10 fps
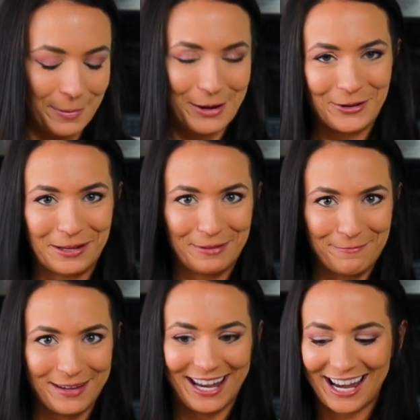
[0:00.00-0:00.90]
me hold up the
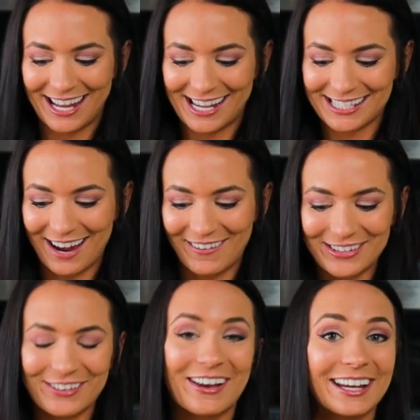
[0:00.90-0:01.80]
bananas. I've
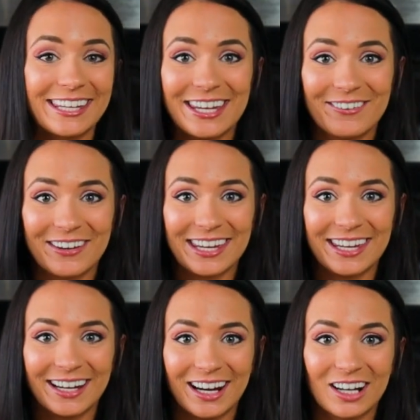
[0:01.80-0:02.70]
also got kiwi
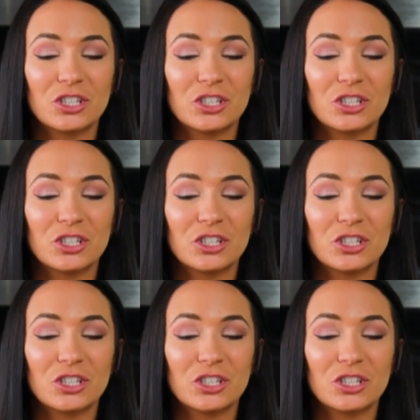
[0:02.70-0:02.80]
here,